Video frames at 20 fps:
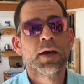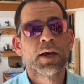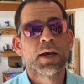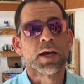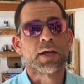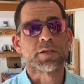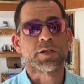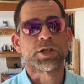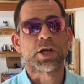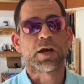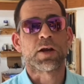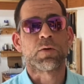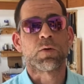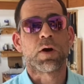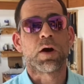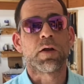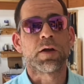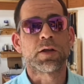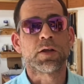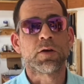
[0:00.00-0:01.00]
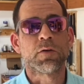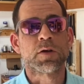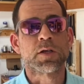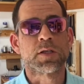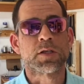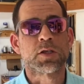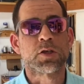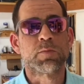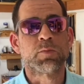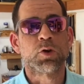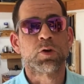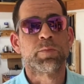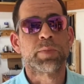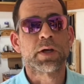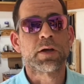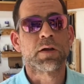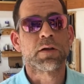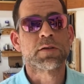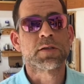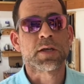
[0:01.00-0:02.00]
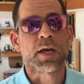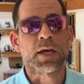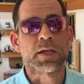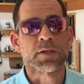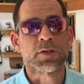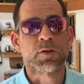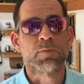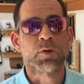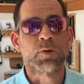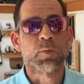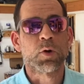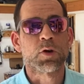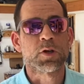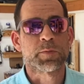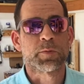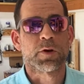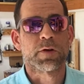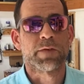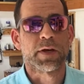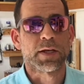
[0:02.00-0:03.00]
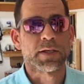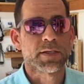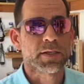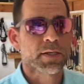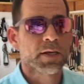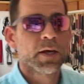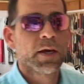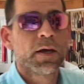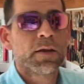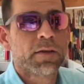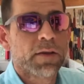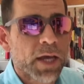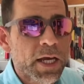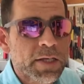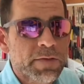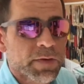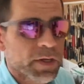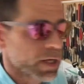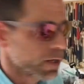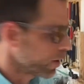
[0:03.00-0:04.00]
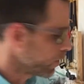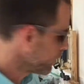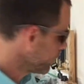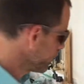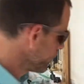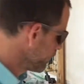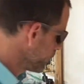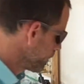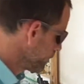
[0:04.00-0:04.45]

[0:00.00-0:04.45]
It's a channel where all I do is Subaru builds and Subaru Motorsport events. Today's video